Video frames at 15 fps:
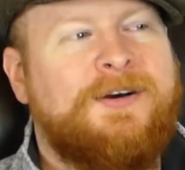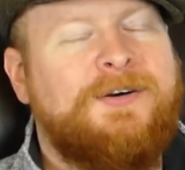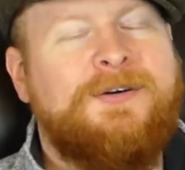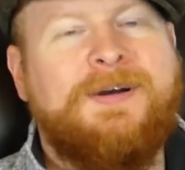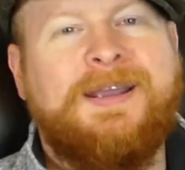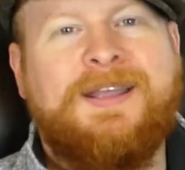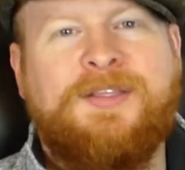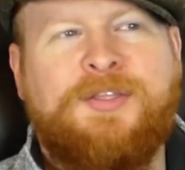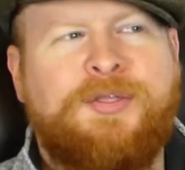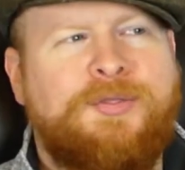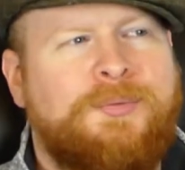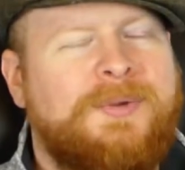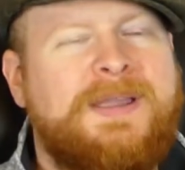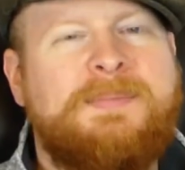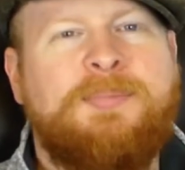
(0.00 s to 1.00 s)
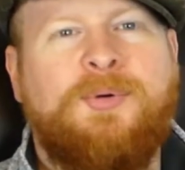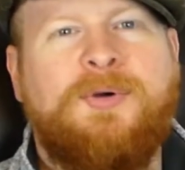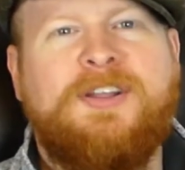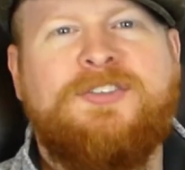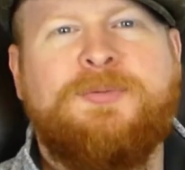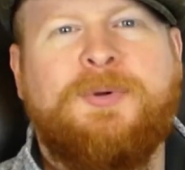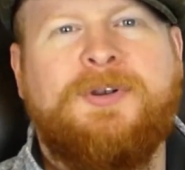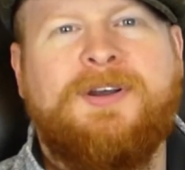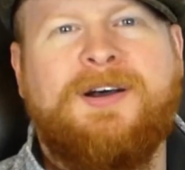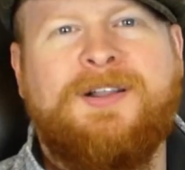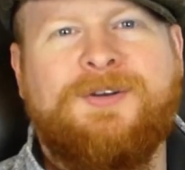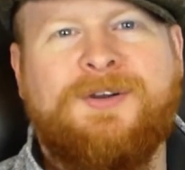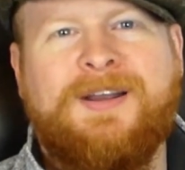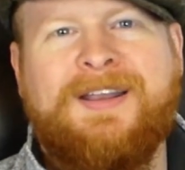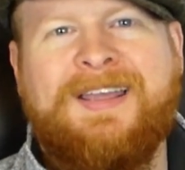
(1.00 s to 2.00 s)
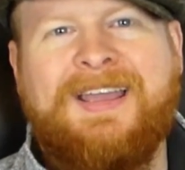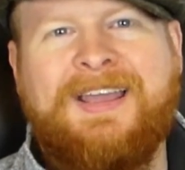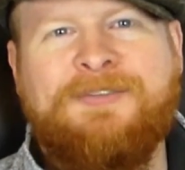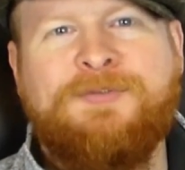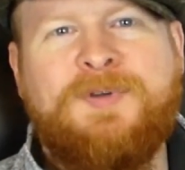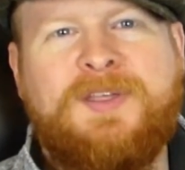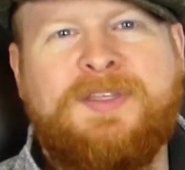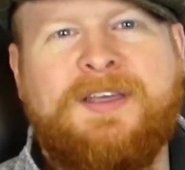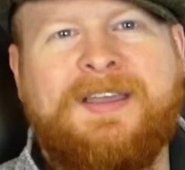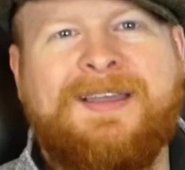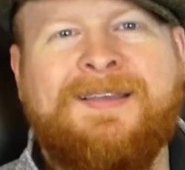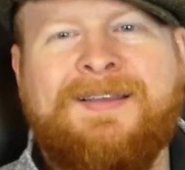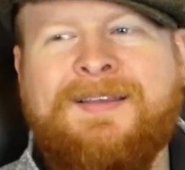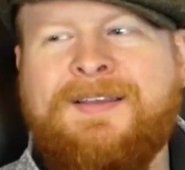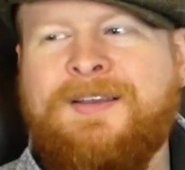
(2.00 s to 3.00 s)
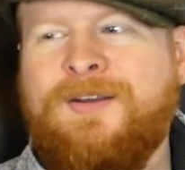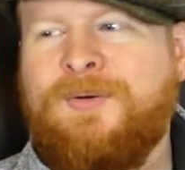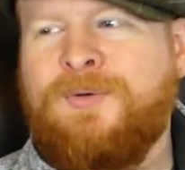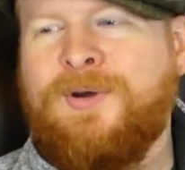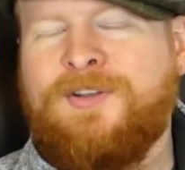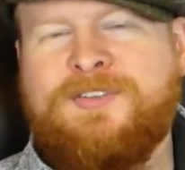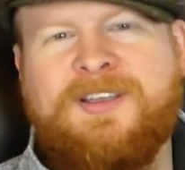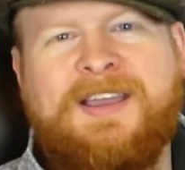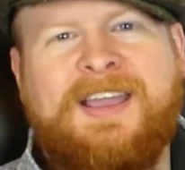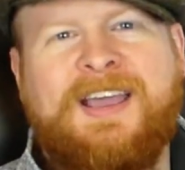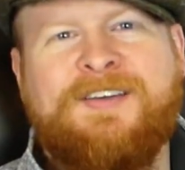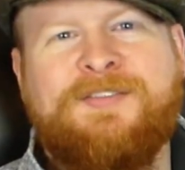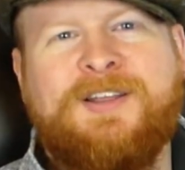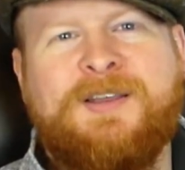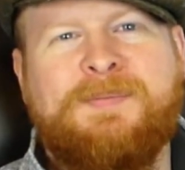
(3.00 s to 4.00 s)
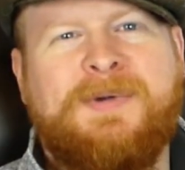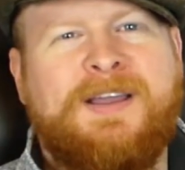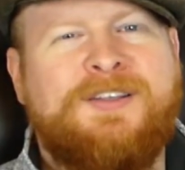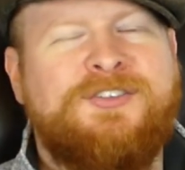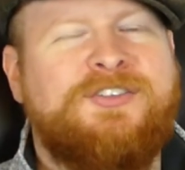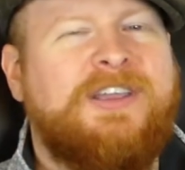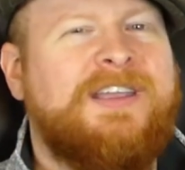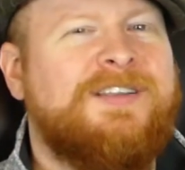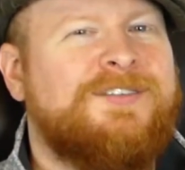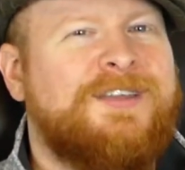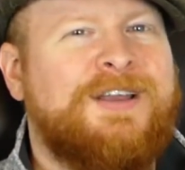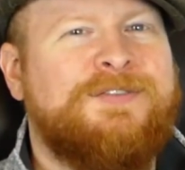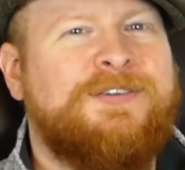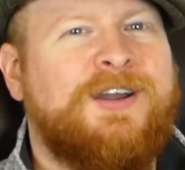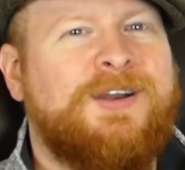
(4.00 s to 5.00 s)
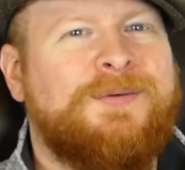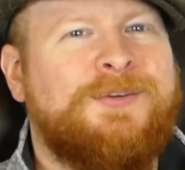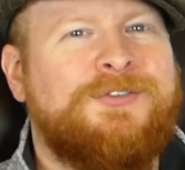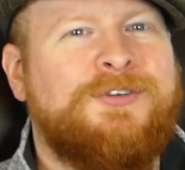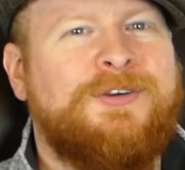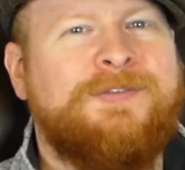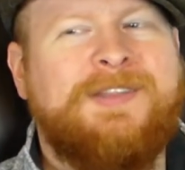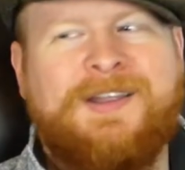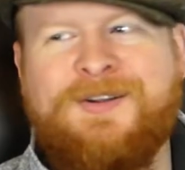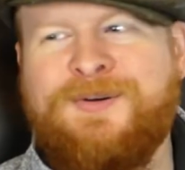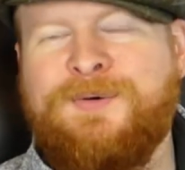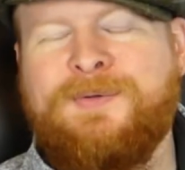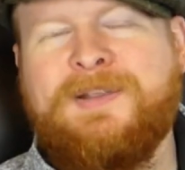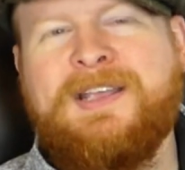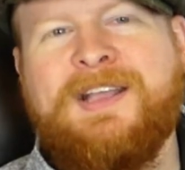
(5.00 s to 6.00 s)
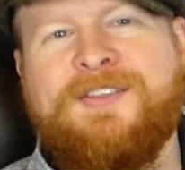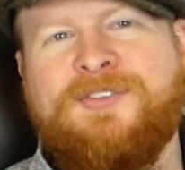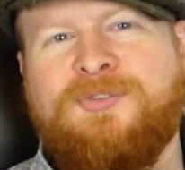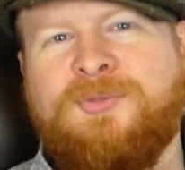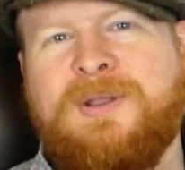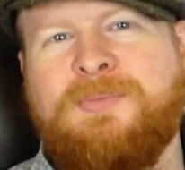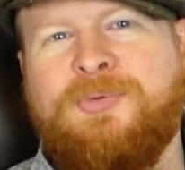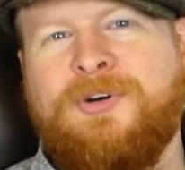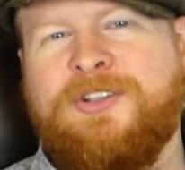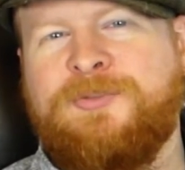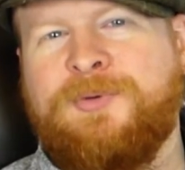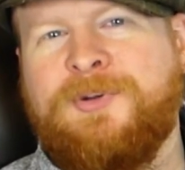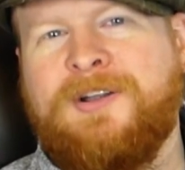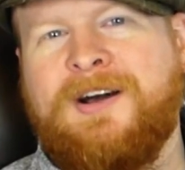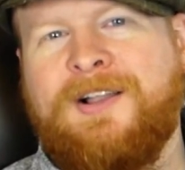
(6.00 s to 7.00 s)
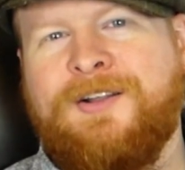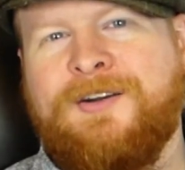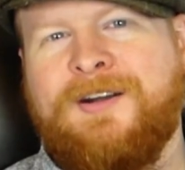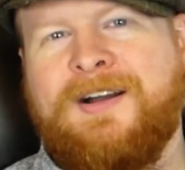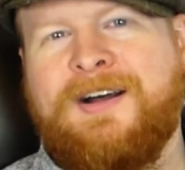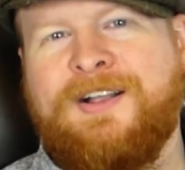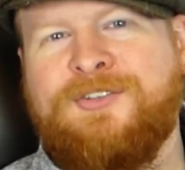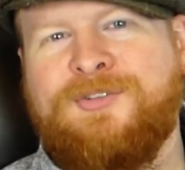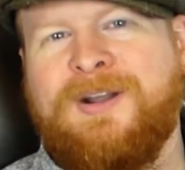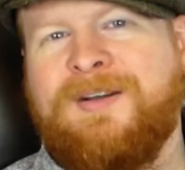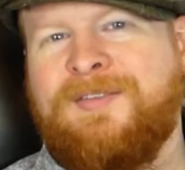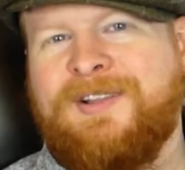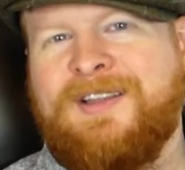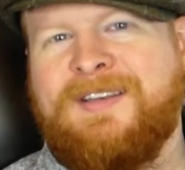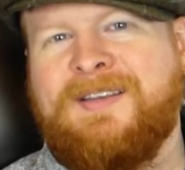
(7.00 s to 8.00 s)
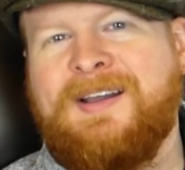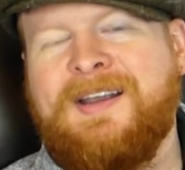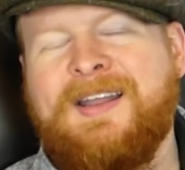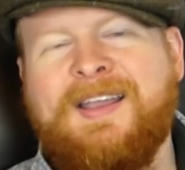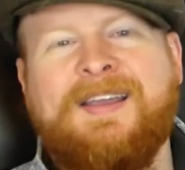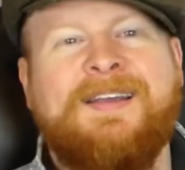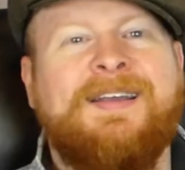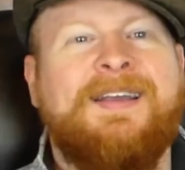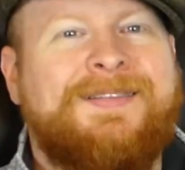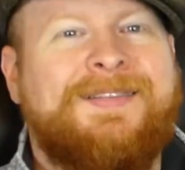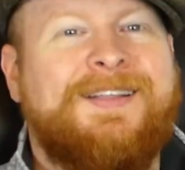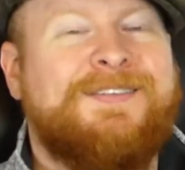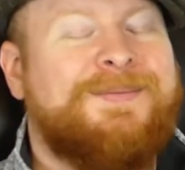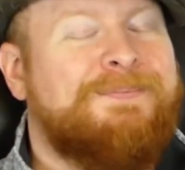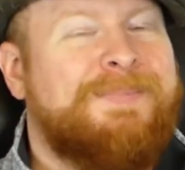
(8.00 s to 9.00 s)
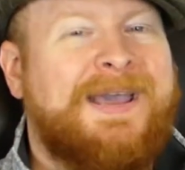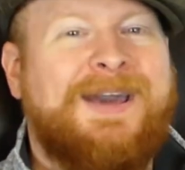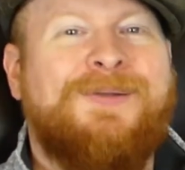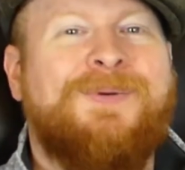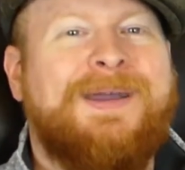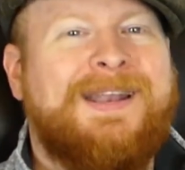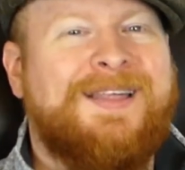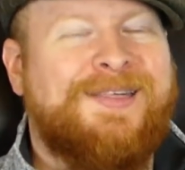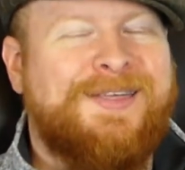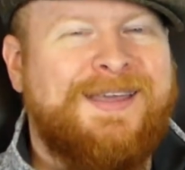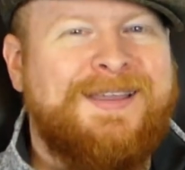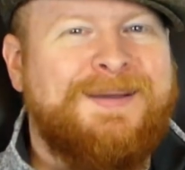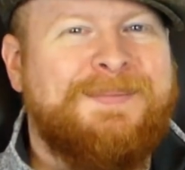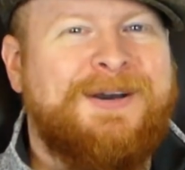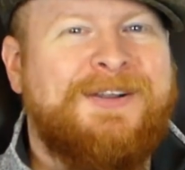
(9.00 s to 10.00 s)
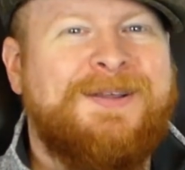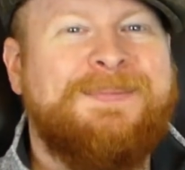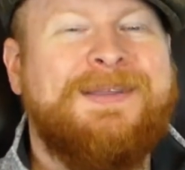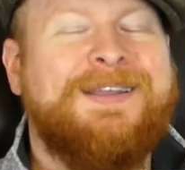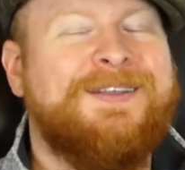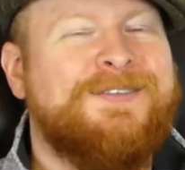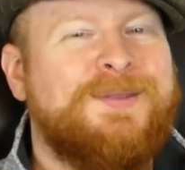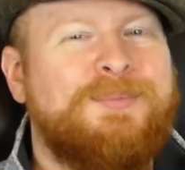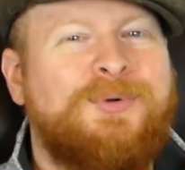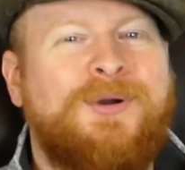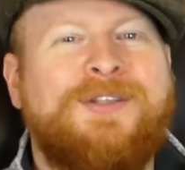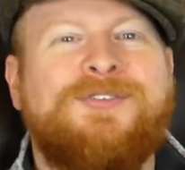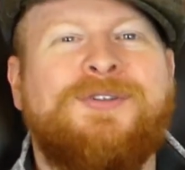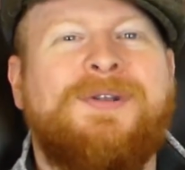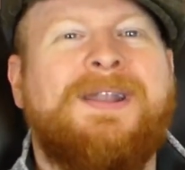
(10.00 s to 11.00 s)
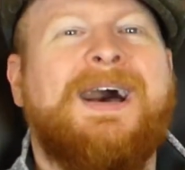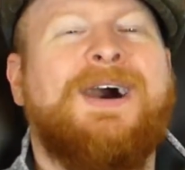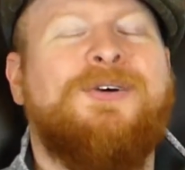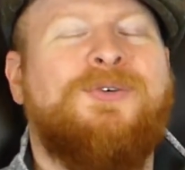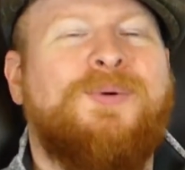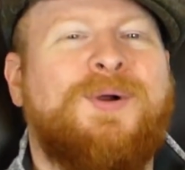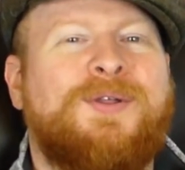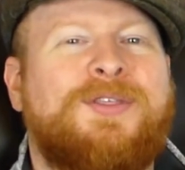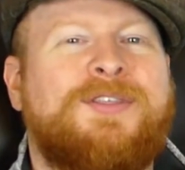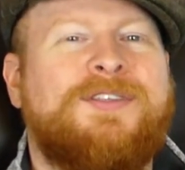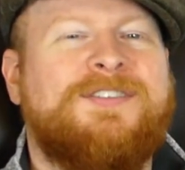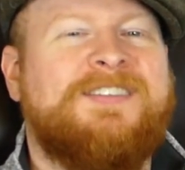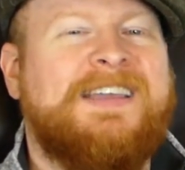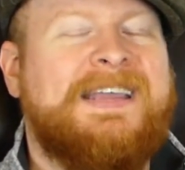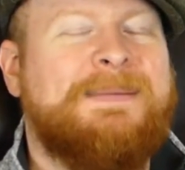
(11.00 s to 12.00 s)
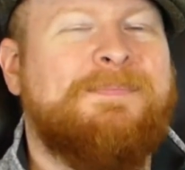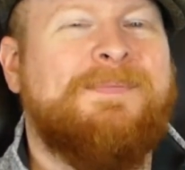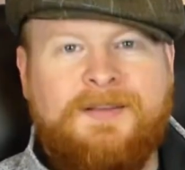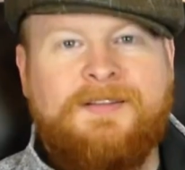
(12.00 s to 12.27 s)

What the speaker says: Oh, I get 3 points per dollar on everything. Whereas I have like my Chase Sapphire Reserve that only gets 3 points per dollar on travel and dining. That's a bad way to think about it because the points are not worth the same.